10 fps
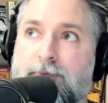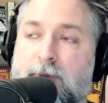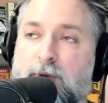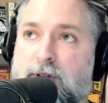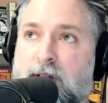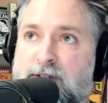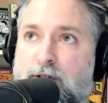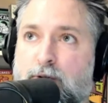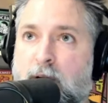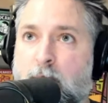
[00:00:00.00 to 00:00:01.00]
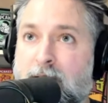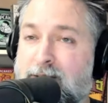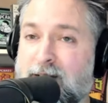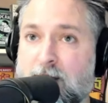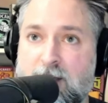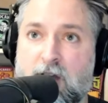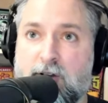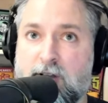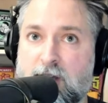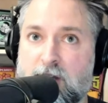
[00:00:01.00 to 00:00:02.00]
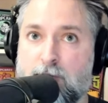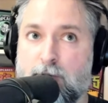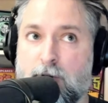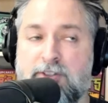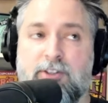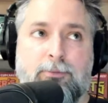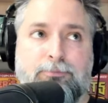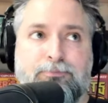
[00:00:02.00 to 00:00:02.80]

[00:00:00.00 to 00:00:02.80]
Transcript: That's a great way to take a calculated risk.